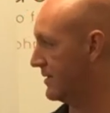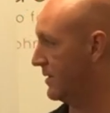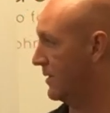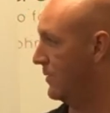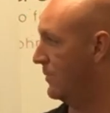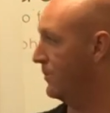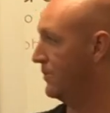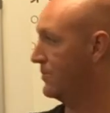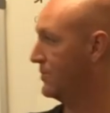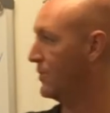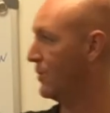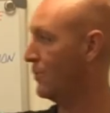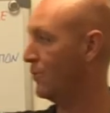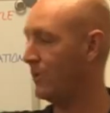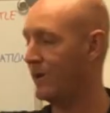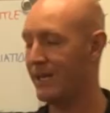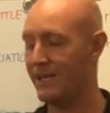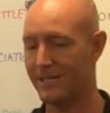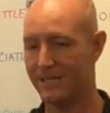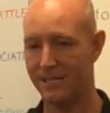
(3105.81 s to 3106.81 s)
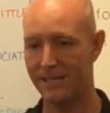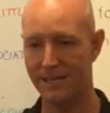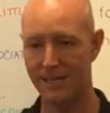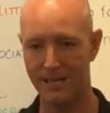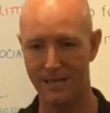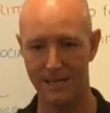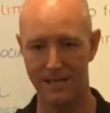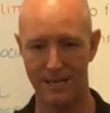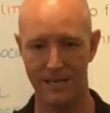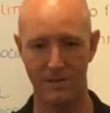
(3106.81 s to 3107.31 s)
So so wheat
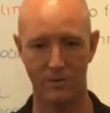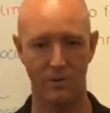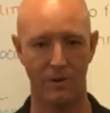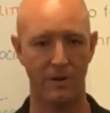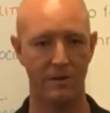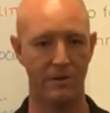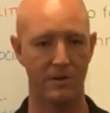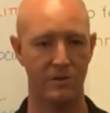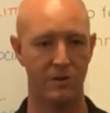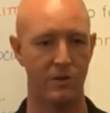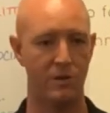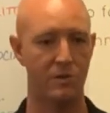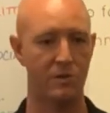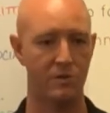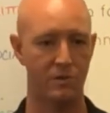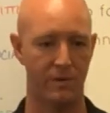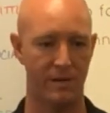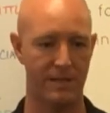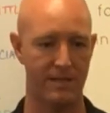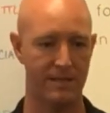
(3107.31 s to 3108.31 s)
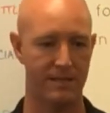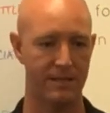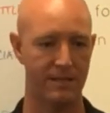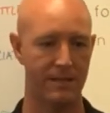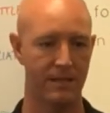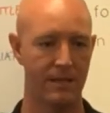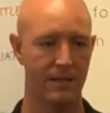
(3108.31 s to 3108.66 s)
is one of those huge ones.